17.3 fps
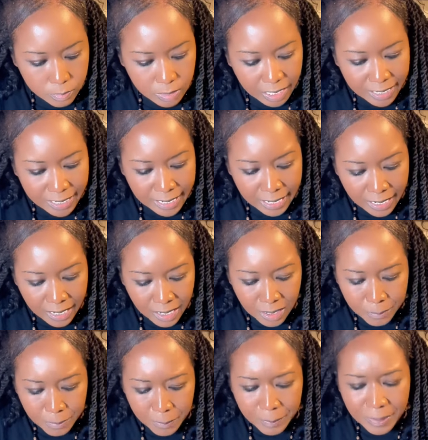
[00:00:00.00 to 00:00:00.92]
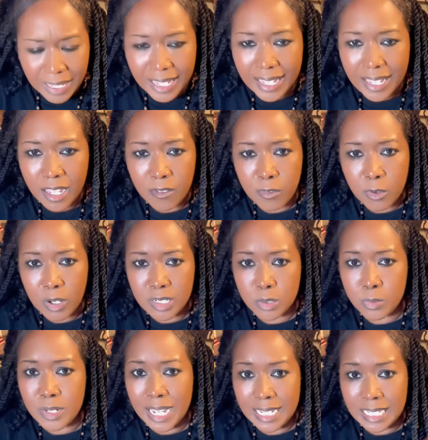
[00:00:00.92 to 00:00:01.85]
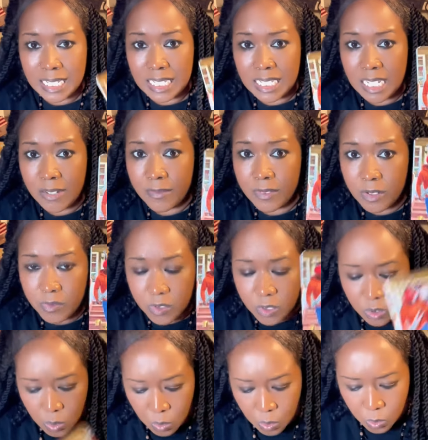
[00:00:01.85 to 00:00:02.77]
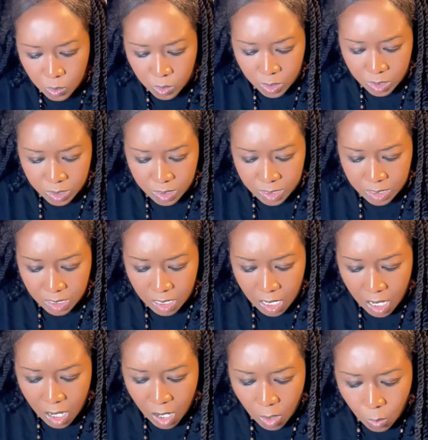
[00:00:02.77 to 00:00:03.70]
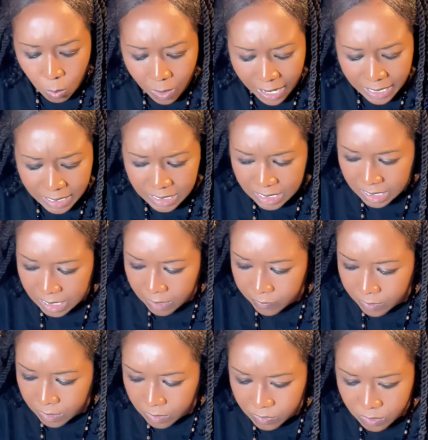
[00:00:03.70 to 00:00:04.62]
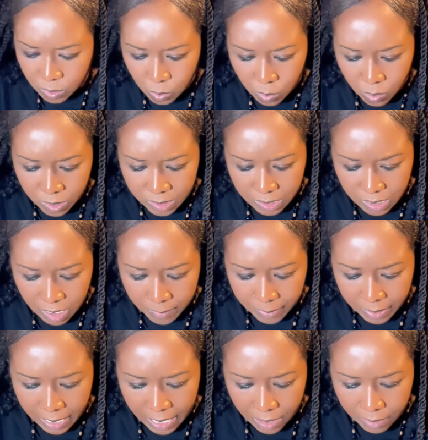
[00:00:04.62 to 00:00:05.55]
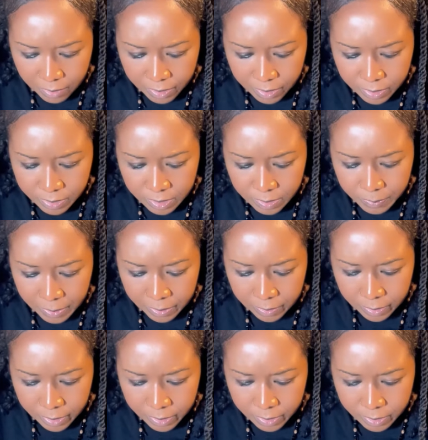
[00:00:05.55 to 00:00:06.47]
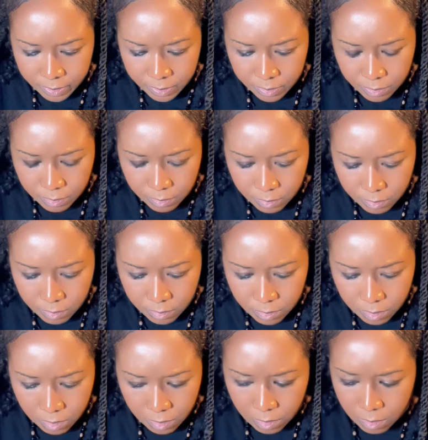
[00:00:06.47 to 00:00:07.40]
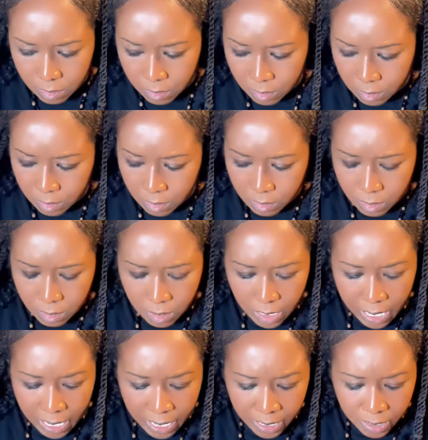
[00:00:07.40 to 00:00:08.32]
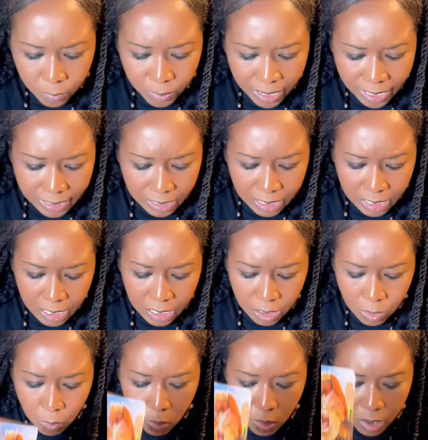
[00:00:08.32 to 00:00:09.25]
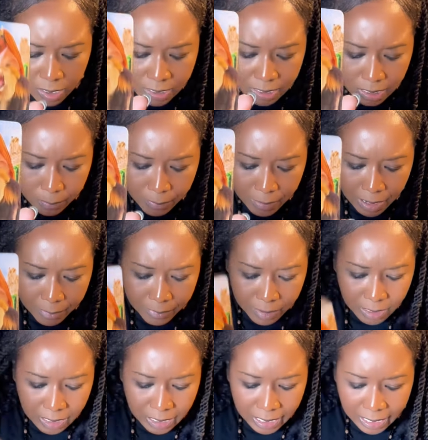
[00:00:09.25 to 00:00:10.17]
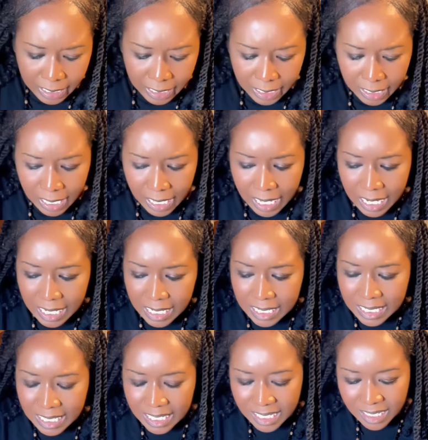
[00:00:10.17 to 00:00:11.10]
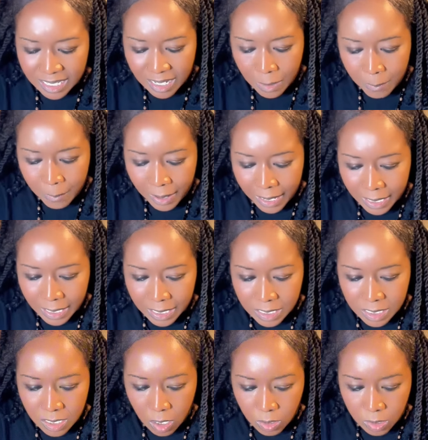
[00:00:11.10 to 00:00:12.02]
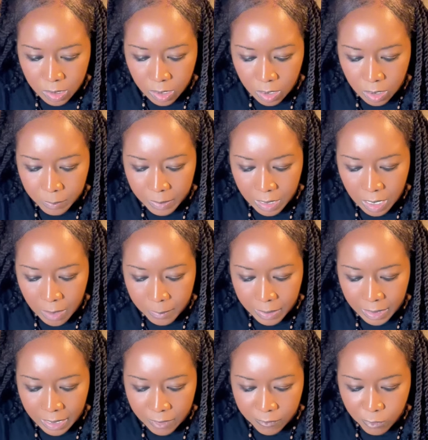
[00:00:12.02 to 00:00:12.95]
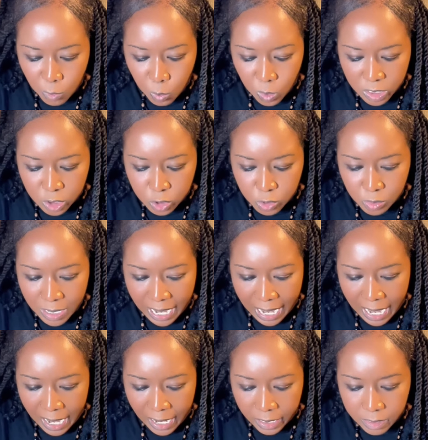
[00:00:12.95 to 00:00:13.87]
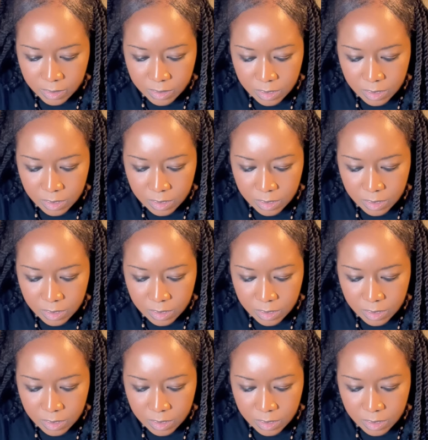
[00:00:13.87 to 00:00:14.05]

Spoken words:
Yeah, but be careful because we got the Seven of Swords. Why is the Seven of Swords coming out here, Spirit? Okay, and we got the King of Wands at the bottom of the deck. Somebody is only going to be coming in for what you got,